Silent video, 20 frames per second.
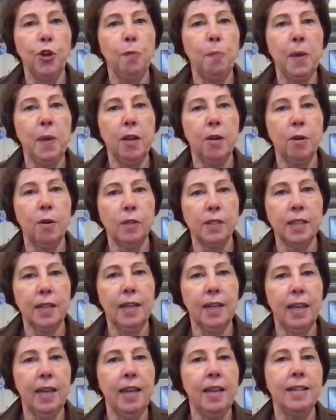could be
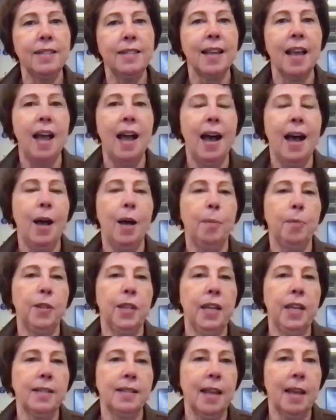causing heat,
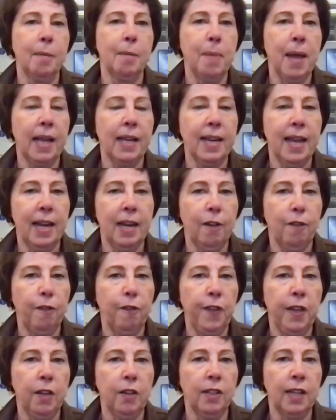things like magnetic
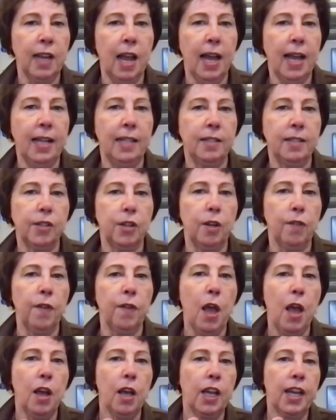field lines sort of
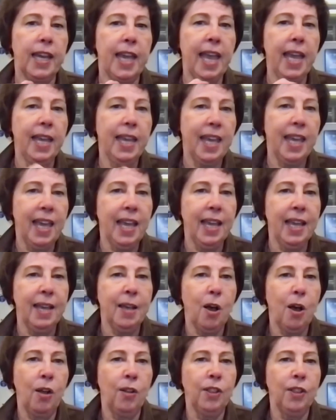
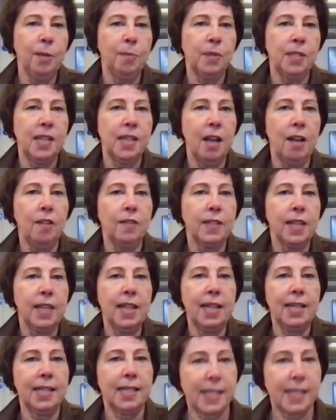kinking on themselves
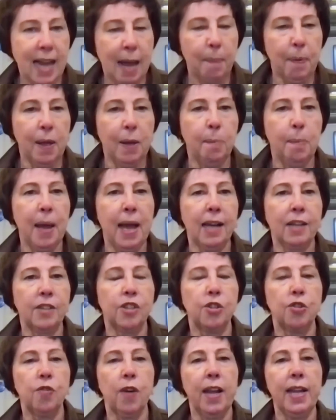and then snapping back
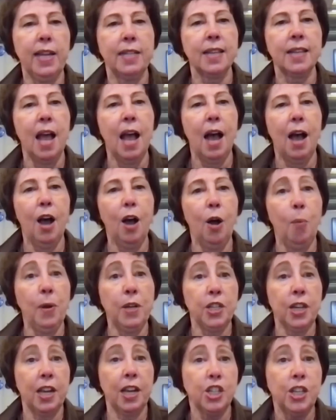straight,
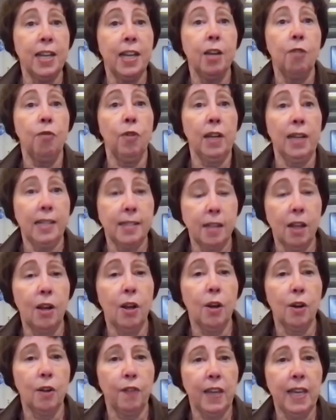which actually can release a
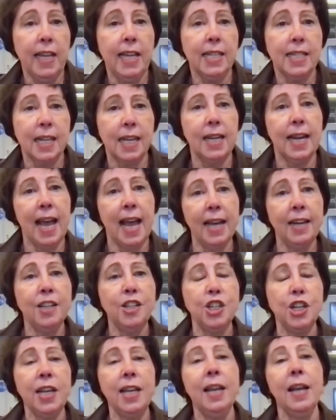lot of heat and
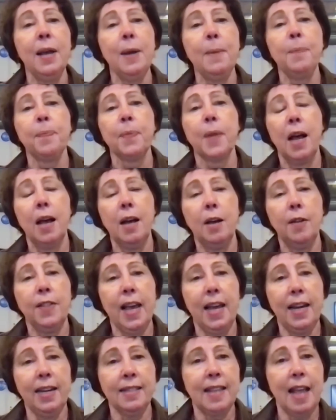energy.
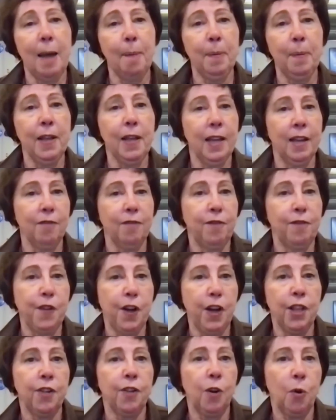That is happening
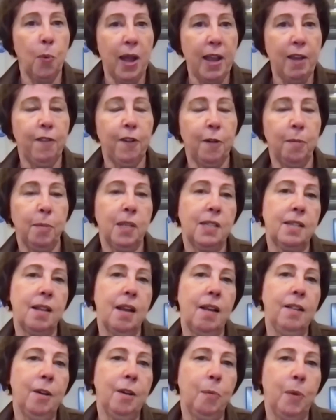further away from the
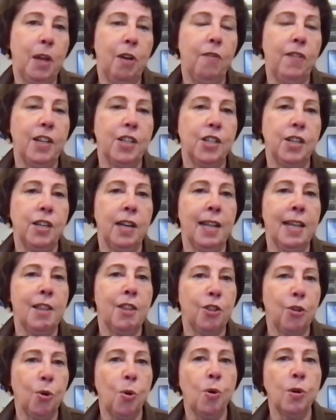sun than we originally
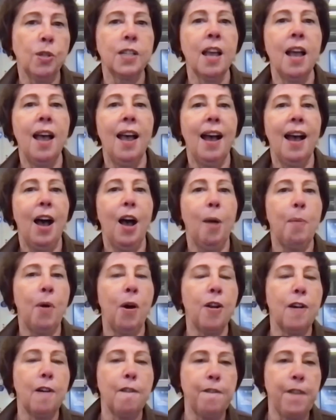thought.
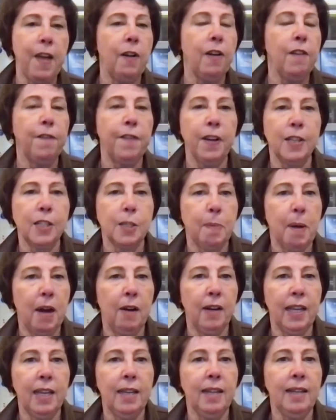On our very first
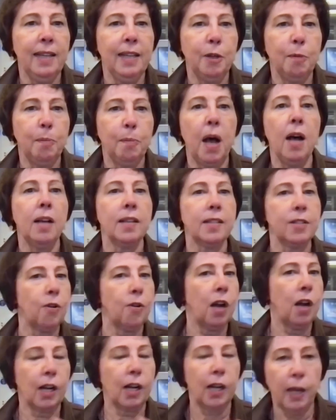perihelion pass
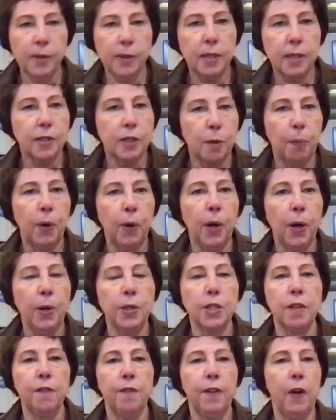or our closest
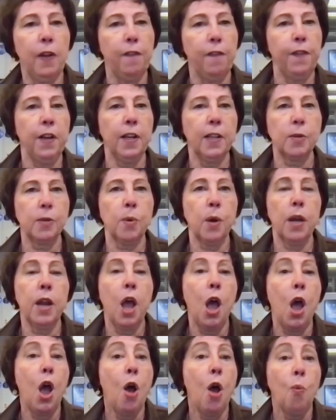approach, the very first one,
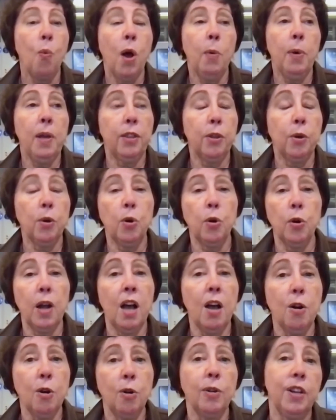where we thought,
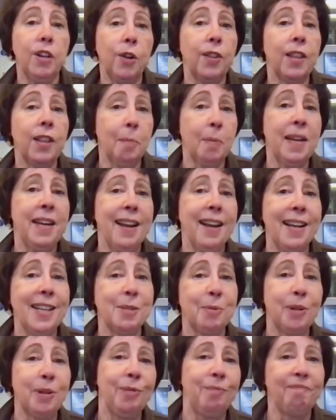oh, you know, that'll be
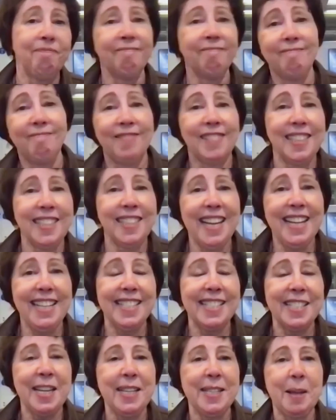nice. We'll see
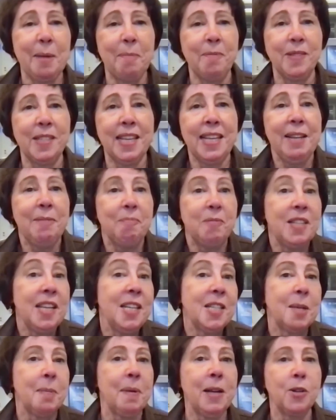some
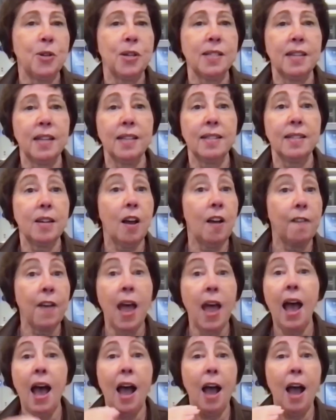interesting stuff.